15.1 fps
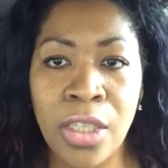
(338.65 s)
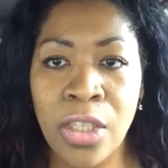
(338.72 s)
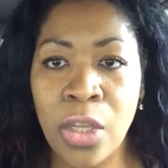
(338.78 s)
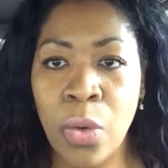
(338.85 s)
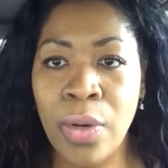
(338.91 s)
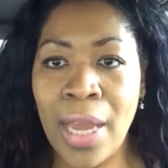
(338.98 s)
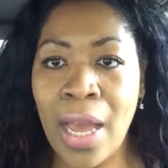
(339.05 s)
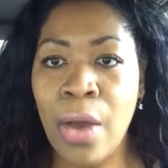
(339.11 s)
And
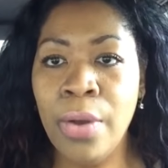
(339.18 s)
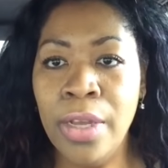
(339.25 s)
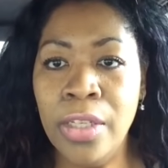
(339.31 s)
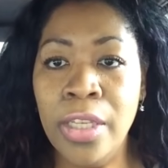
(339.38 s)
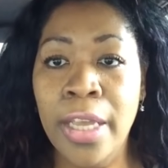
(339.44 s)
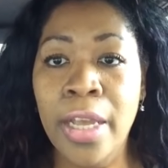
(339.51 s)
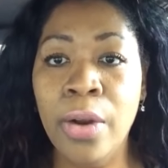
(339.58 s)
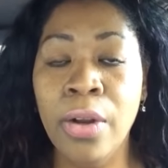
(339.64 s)
so now
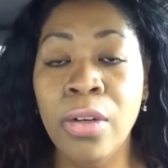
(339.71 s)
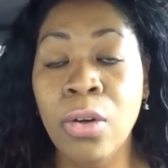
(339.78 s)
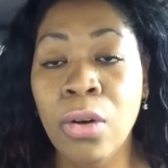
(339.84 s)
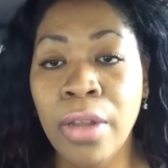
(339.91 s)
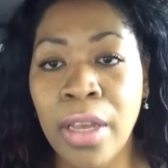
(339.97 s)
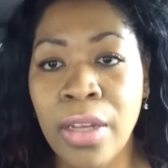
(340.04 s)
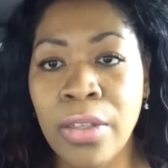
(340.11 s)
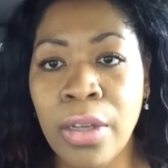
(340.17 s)
it's here in
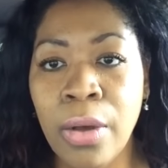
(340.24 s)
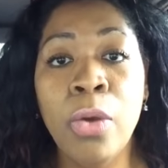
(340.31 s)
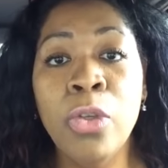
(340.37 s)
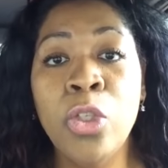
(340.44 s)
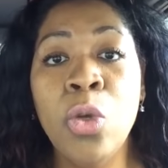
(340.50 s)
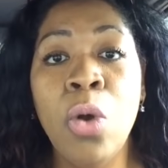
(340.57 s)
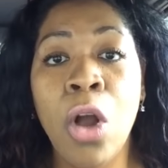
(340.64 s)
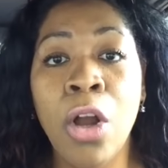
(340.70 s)
Orlando.
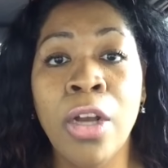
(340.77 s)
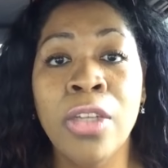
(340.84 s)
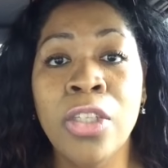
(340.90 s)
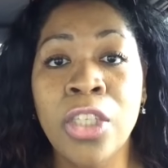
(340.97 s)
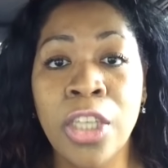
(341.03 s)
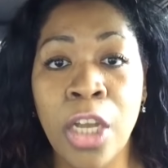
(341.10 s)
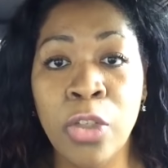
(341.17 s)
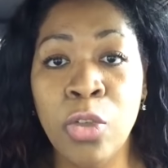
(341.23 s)
Those who are on
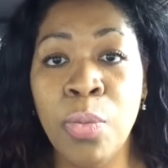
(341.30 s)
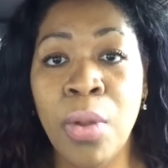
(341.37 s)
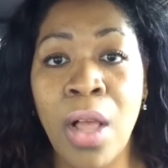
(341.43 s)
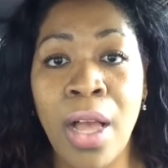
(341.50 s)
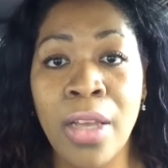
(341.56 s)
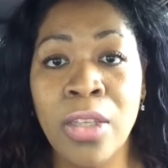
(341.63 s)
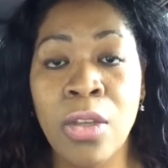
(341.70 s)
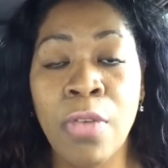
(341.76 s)
schedule
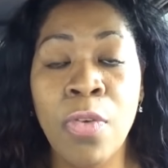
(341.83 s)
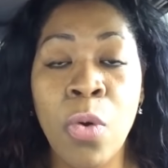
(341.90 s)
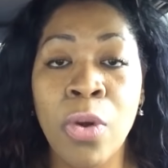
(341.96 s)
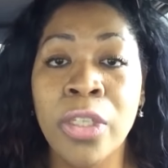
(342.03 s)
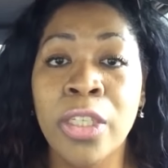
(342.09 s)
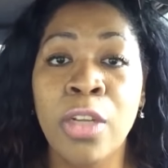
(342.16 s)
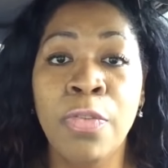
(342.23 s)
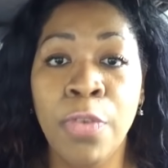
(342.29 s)
blocks, of
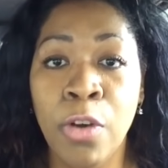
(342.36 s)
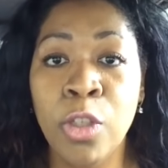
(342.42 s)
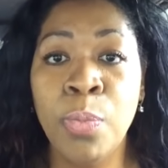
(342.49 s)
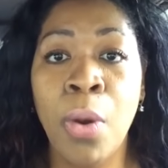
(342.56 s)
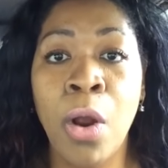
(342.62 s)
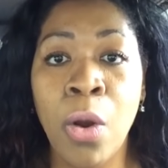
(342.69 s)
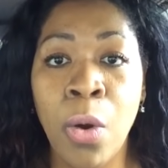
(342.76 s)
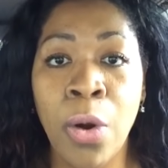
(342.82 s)
course, get
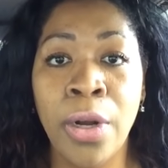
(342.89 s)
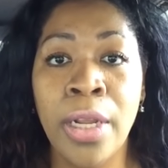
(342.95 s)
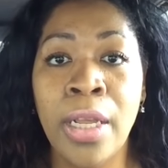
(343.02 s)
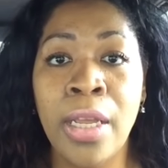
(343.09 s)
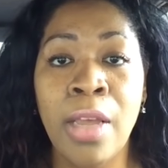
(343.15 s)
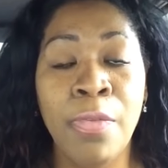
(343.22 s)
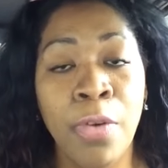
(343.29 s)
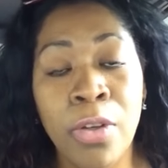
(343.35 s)
first
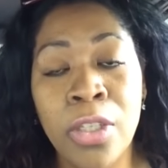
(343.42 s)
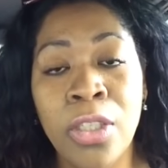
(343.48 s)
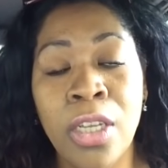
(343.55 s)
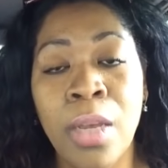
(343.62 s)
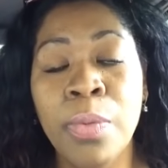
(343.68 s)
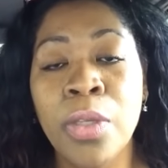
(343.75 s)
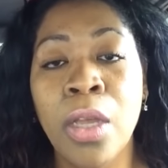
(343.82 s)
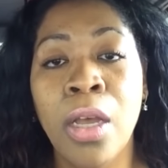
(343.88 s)
priority and first
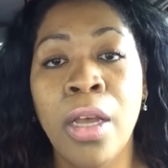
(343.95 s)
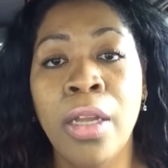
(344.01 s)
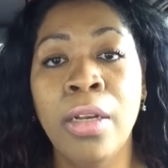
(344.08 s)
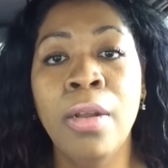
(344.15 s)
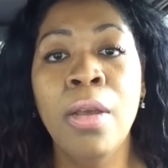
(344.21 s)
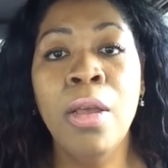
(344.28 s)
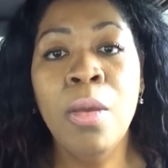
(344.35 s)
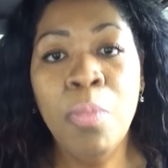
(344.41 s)
dibs
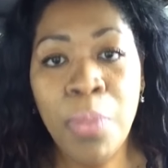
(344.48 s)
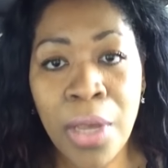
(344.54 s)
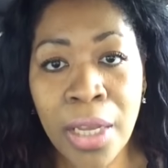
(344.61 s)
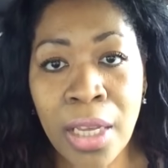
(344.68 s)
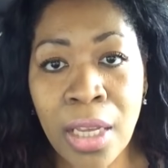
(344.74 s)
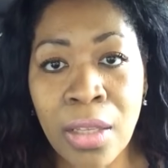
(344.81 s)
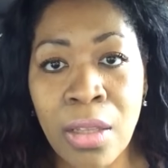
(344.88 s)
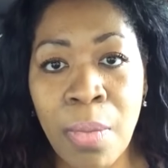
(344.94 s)
on
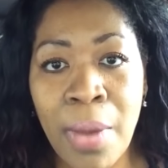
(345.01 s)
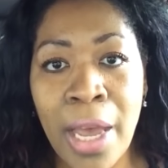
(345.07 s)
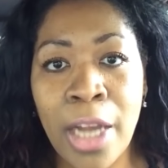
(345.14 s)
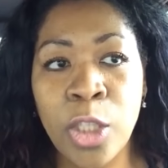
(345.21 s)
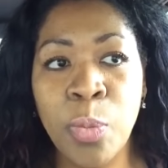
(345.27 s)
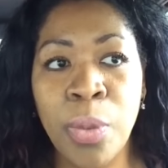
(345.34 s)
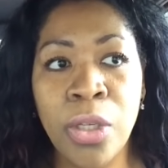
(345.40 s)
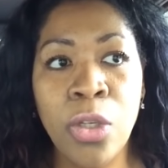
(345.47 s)
picking the
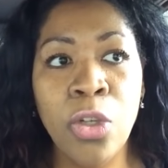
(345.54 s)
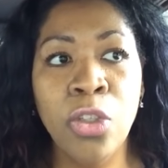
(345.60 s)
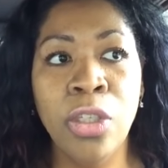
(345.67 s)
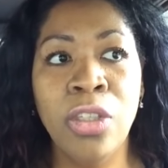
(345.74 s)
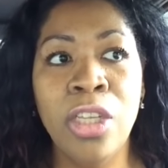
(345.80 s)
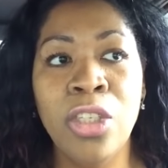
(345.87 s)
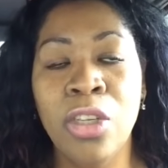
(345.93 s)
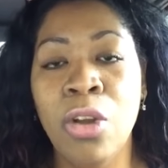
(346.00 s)
batch. But
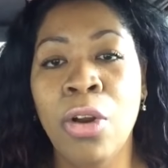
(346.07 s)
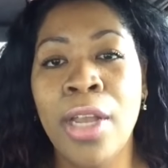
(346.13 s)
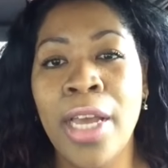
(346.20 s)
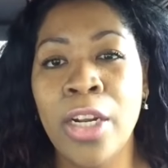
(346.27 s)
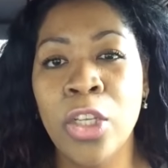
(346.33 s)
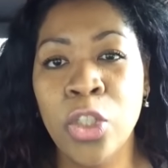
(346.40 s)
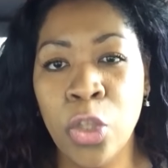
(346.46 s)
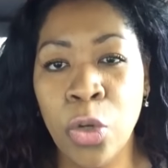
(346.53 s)
usually these are
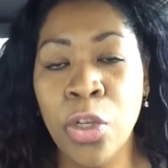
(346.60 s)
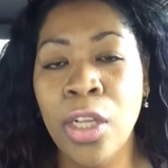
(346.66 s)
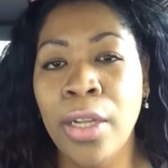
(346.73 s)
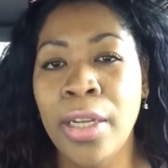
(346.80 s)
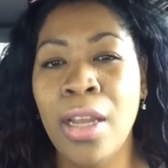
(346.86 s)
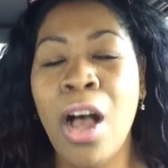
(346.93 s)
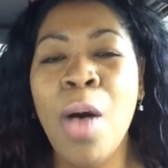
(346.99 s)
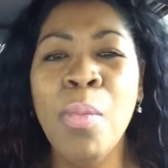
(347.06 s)
kind of
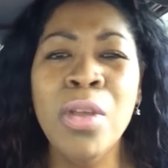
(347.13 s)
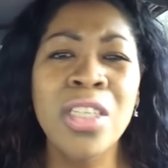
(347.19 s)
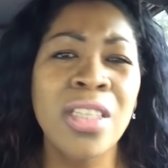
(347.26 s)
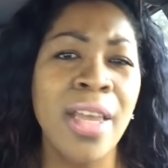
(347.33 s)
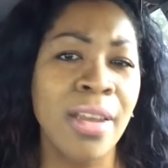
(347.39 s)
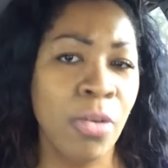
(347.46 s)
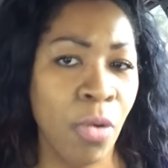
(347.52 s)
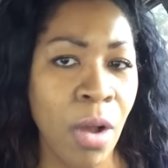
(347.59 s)
circulated,
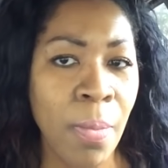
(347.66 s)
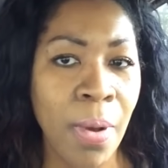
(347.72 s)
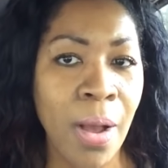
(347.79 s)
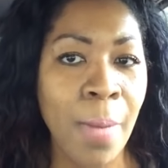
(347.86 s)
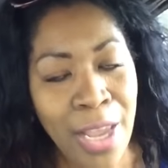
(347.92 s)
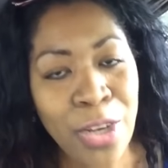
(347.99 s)
almost like Grubhub.